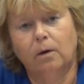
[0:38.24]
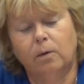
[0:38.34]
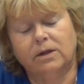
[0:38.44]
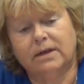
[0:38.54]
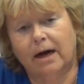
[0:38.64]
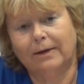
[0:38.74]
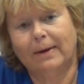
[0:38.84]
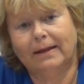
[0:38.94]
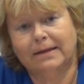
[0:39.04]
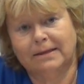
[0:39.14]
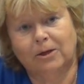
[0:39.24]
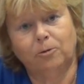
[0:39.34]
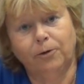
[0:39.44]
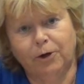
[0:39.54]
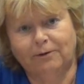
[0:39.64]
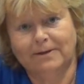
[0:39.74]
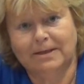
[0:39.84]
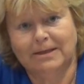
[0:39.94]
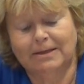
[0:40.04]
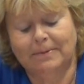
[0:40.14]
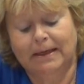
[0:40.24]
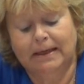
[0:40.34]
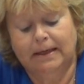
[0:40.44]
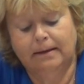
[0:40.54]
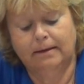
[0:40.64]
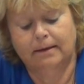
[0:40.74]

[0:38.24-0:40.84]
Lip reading: We'll talk about the central nervous system again,